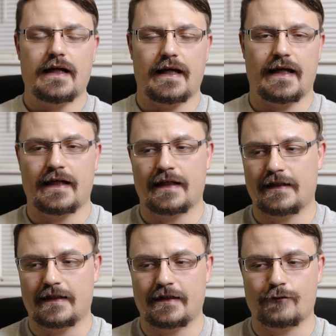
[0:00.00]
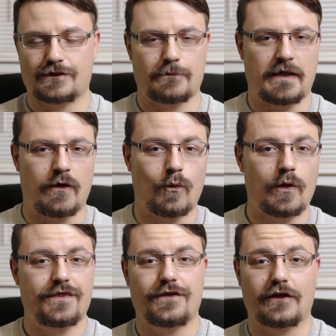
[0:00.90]
and it was about
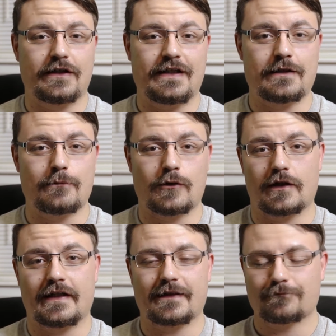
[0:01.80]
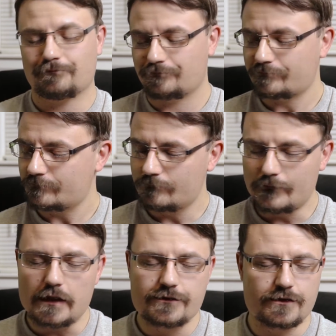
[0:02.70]
1:30 in the morning.
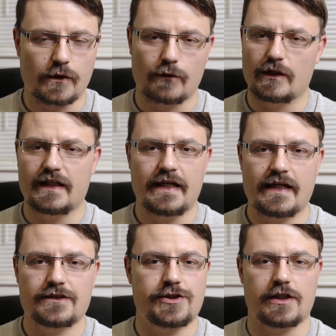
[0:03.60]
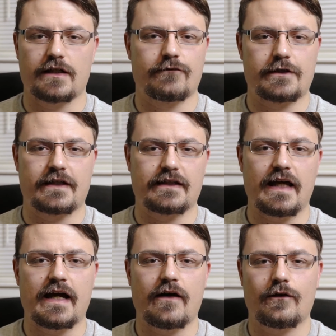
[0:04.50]
So I went ahead, shut everything
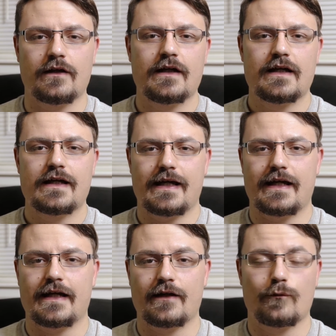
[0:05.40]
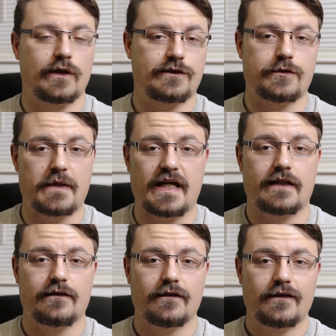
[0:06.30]
down, and went to
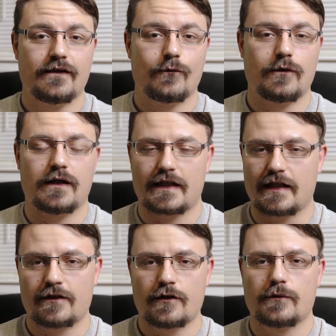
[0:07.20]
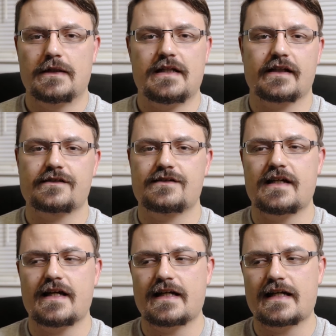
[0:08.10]
bed. Well, I got home the next
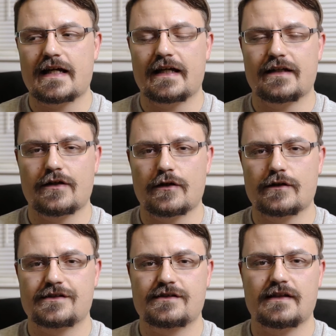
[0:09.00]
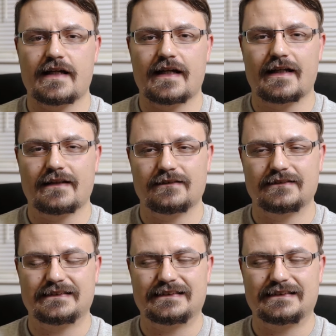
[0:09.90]
day and noticed that